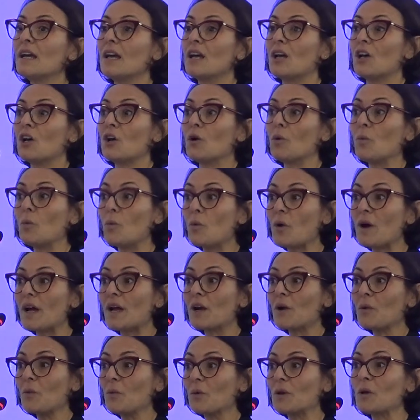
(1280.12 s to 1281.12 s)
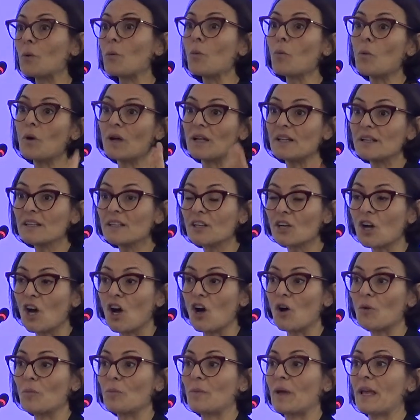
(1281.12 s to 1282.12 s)
Uh, where we
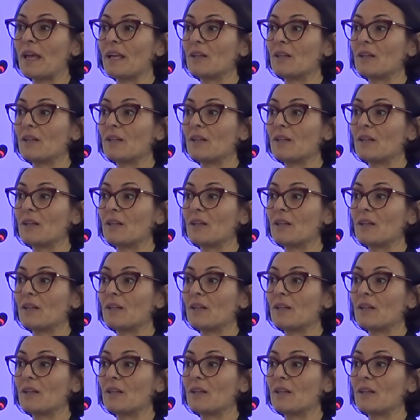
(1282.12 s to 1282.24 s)
welcome